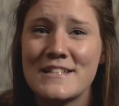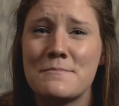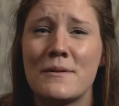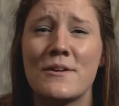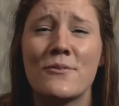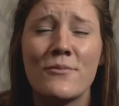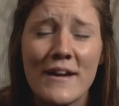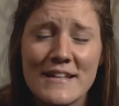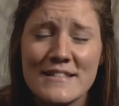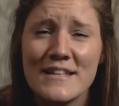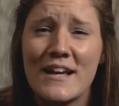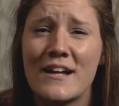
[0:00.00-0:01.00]
It's been
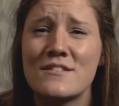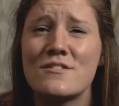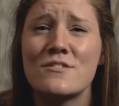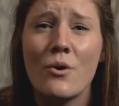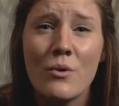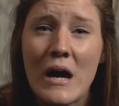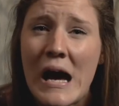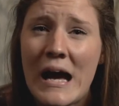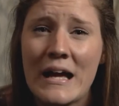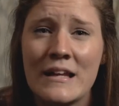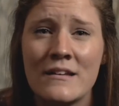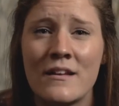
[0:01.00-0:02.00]
crazy. God's so
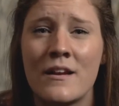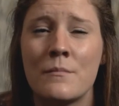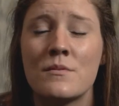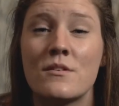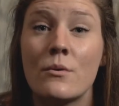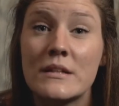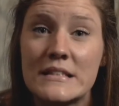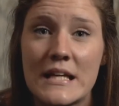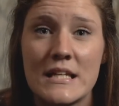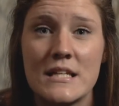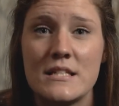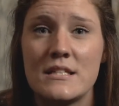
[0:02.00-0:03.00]
kind, and I'm so
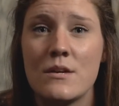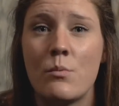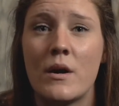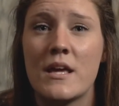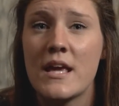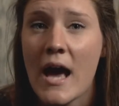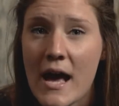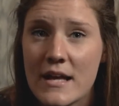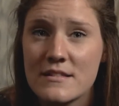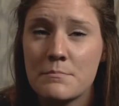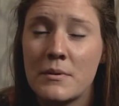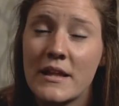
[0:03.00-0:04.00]
excited to see what He
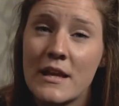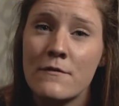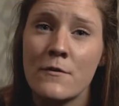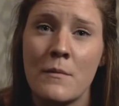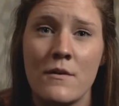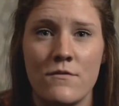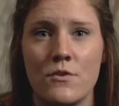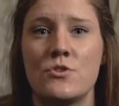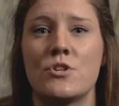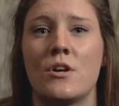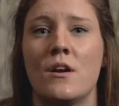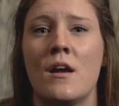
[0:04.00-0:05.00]
has planned for my
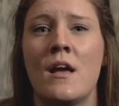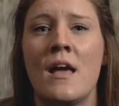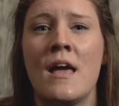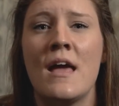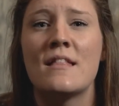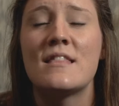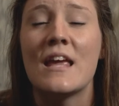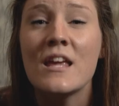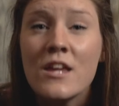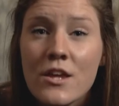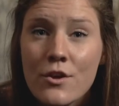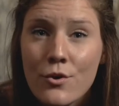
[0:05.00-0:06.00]
future.
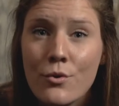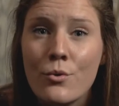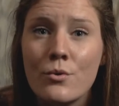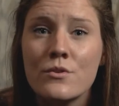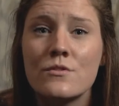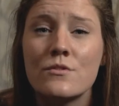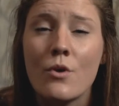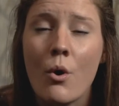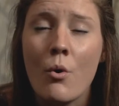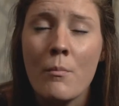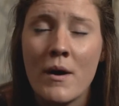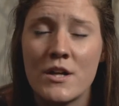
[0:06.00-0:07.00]
Thank you
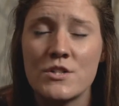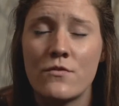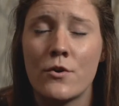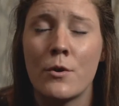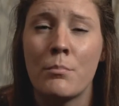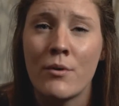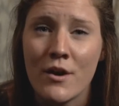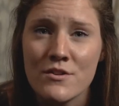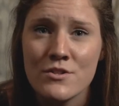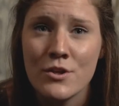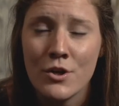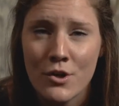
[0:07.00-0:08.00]
so much for your
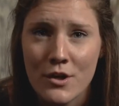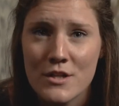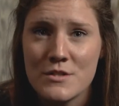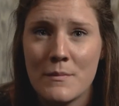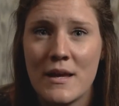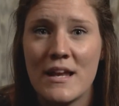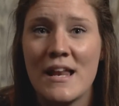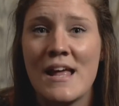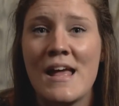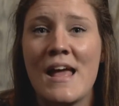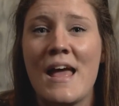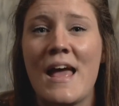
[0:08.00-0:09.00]
prayers and encouragement,
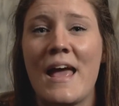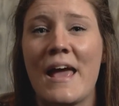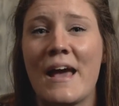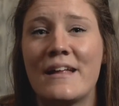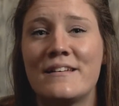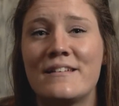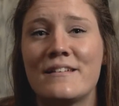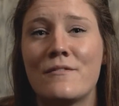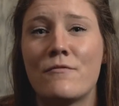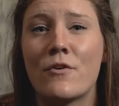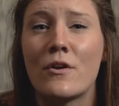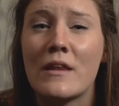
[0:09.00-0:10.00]
and
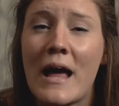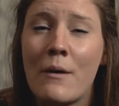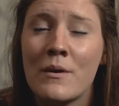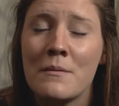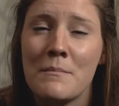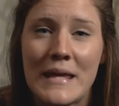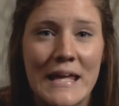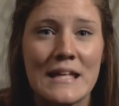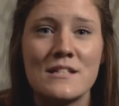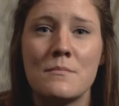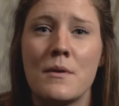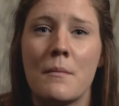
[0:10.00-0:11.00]
for allowing me
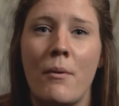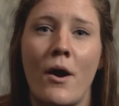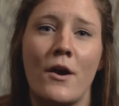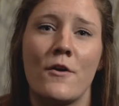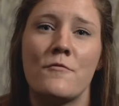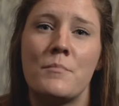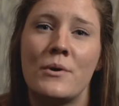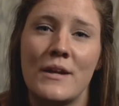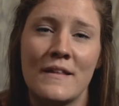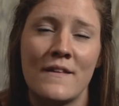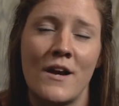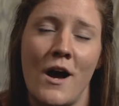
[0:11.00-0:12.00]
to be a part of
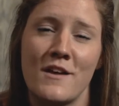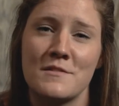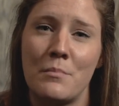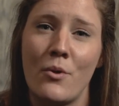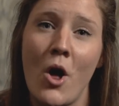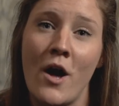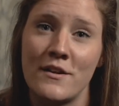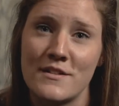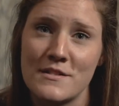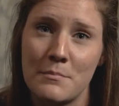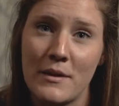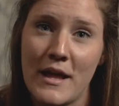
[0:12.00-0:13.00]
putting the gospel on
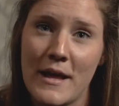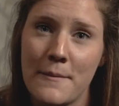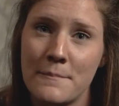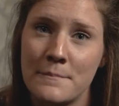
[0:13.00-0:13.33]
display.